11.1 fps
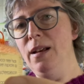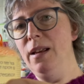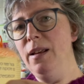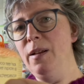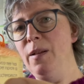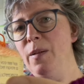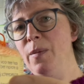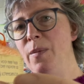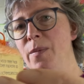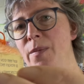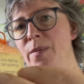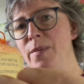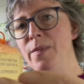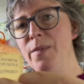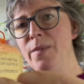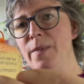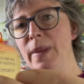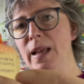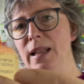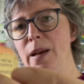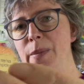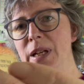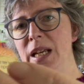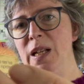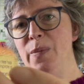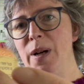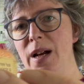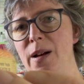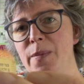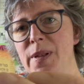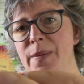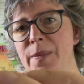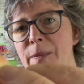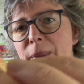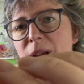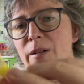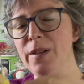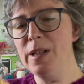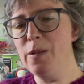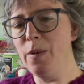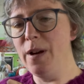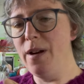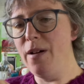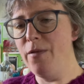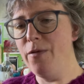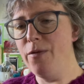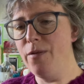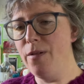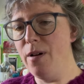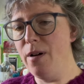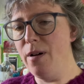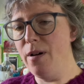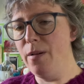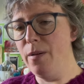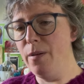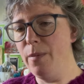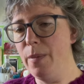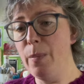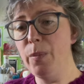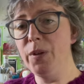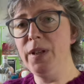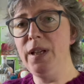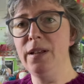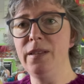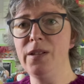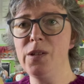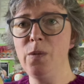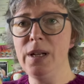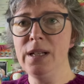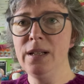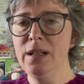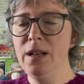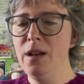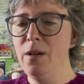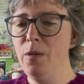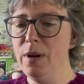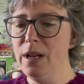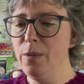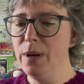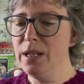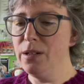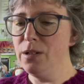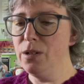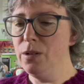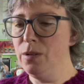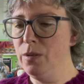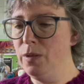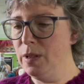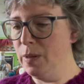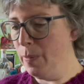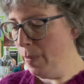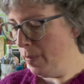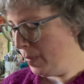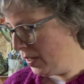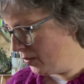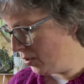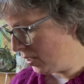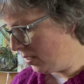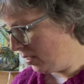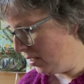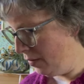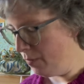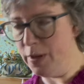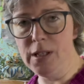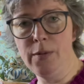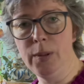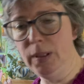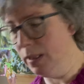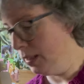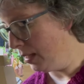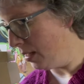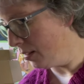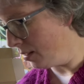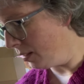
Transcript: A lemonade perhaps? I got this one from Motty and the Squid when I went to the Perthshire Yarn Festival last